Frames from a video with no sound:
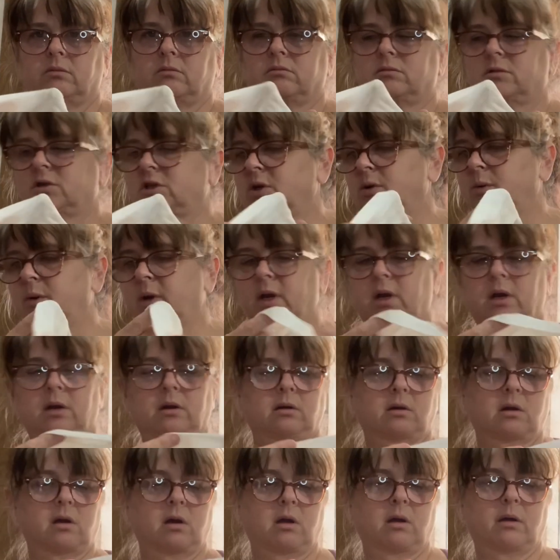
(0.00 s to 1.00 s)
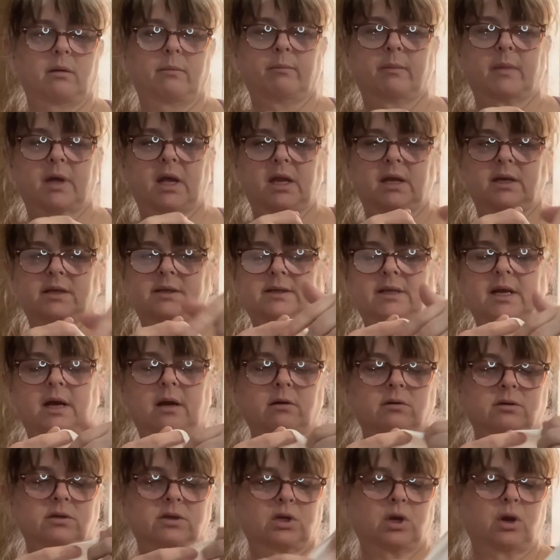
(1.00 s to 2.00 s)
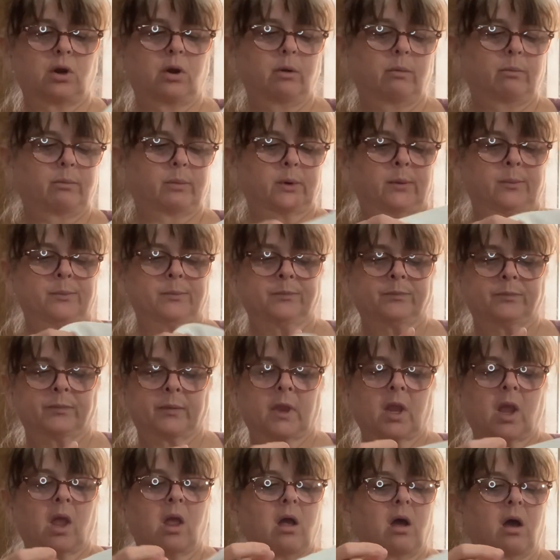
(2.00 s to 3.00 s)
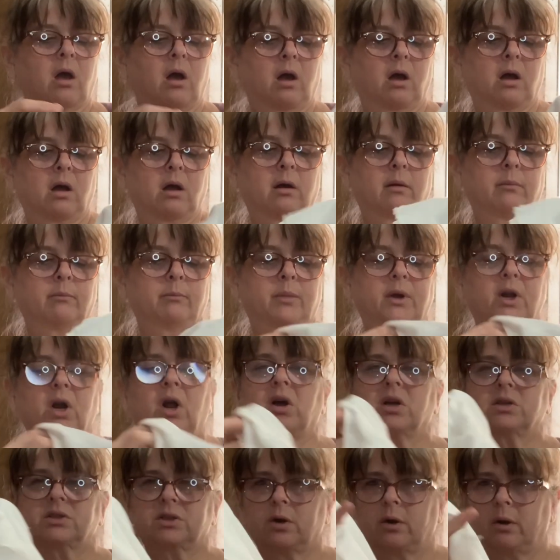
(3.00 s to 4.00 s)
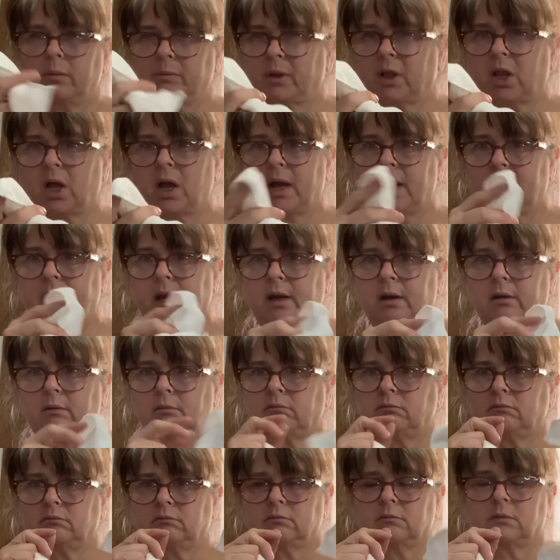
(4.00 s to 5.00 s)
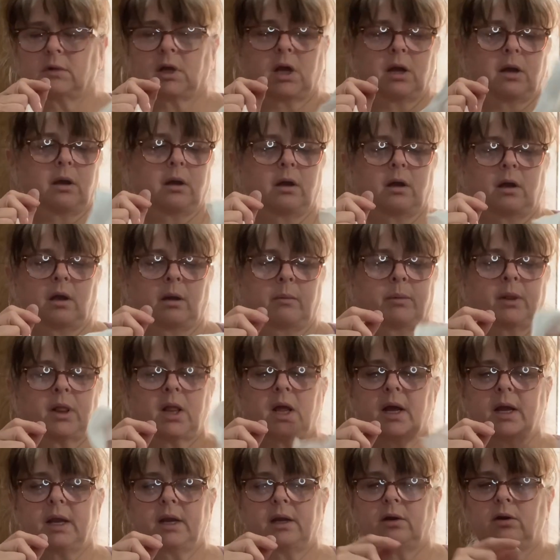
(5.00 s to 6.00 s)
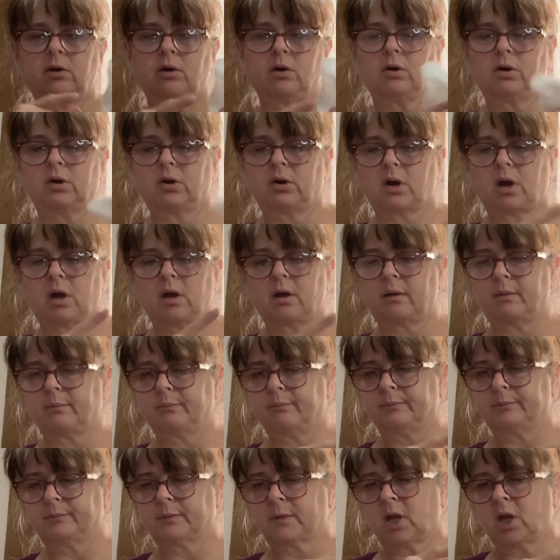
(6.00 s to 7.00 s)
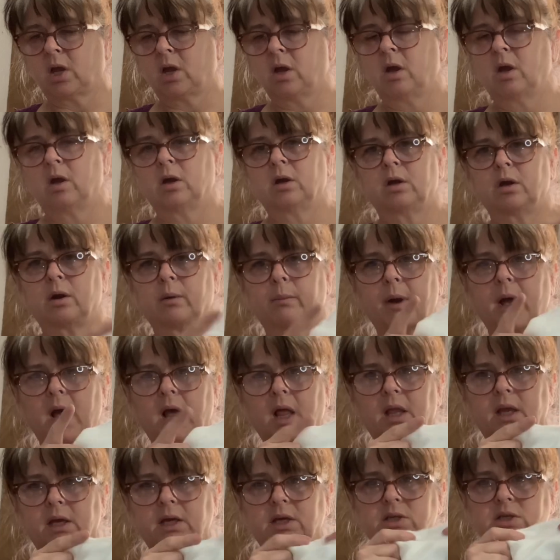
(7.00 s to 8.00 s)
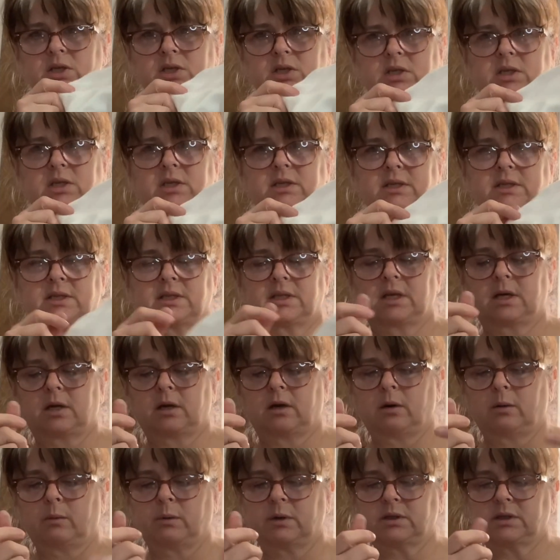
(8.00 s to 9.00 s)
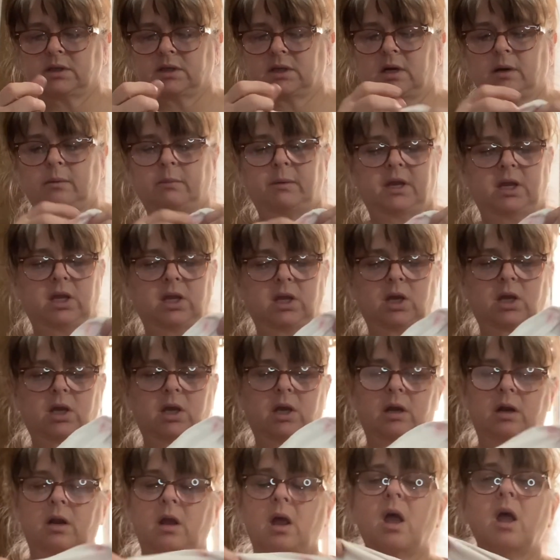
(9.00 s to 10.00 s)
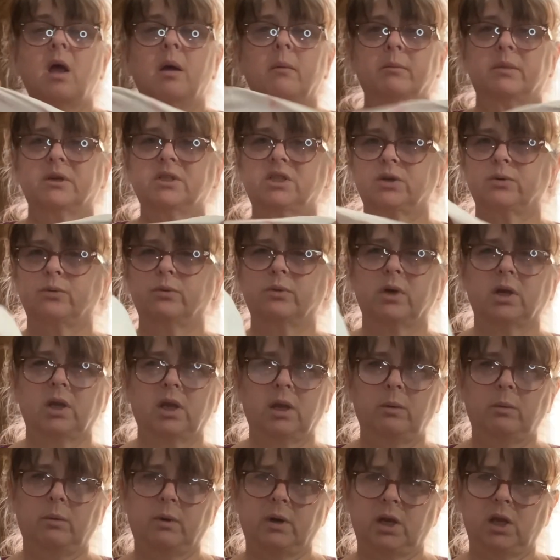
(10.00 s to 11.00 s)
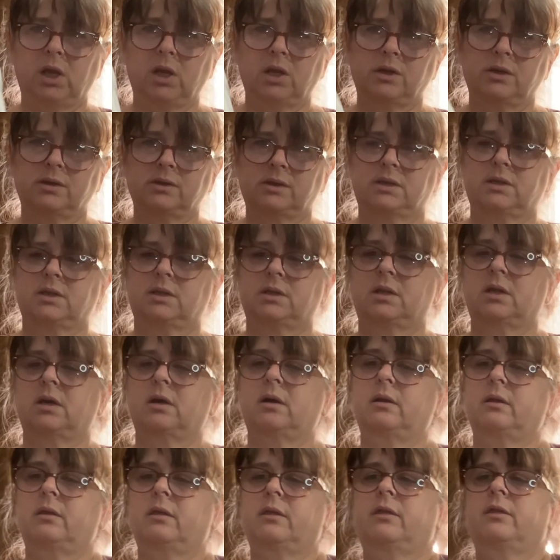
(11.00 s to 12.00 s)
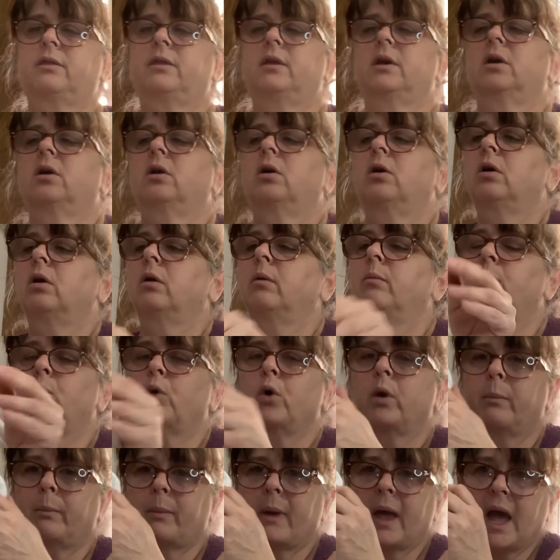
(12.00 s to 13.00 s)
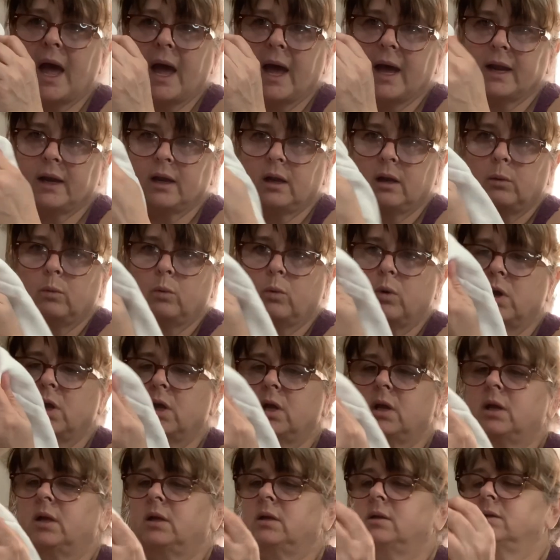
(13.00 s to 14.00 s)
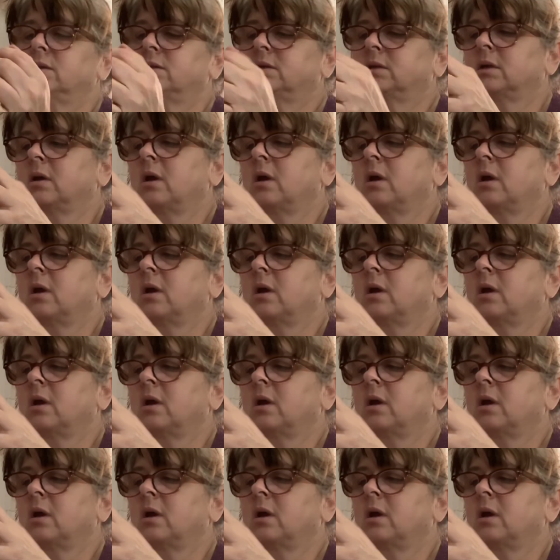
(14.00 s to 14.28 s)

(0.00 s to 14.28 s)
doing my saddle soap, but also applying your polish. This thinner one's going to be good, but you really want to use the thicker, more padded ones,